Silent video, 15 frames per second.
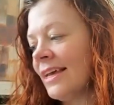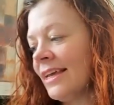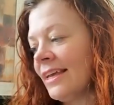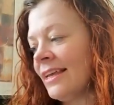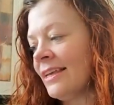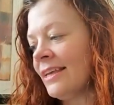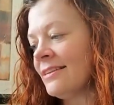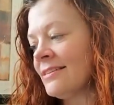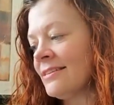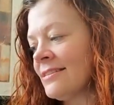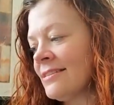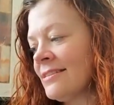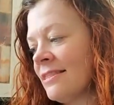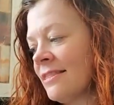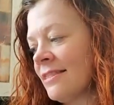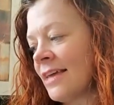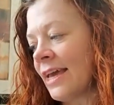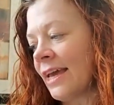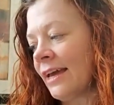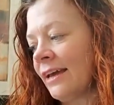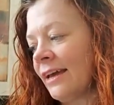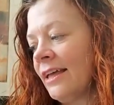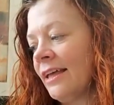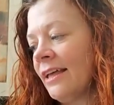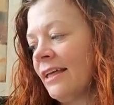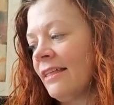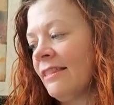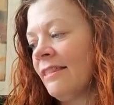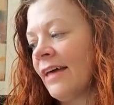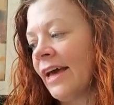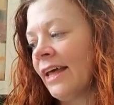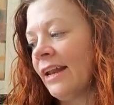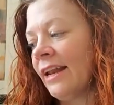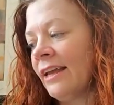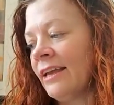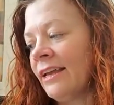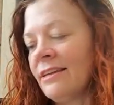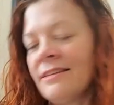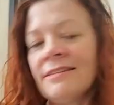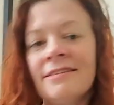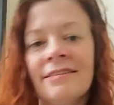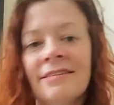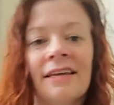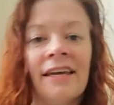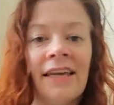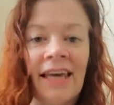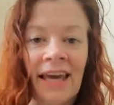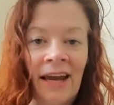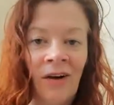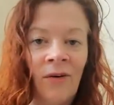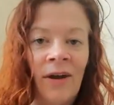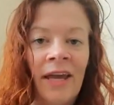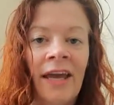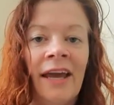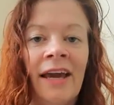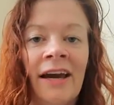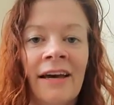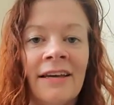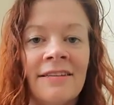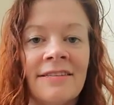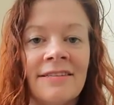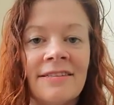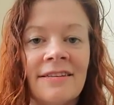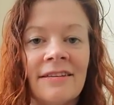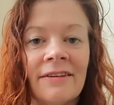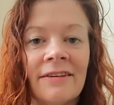is the thing that is carrying us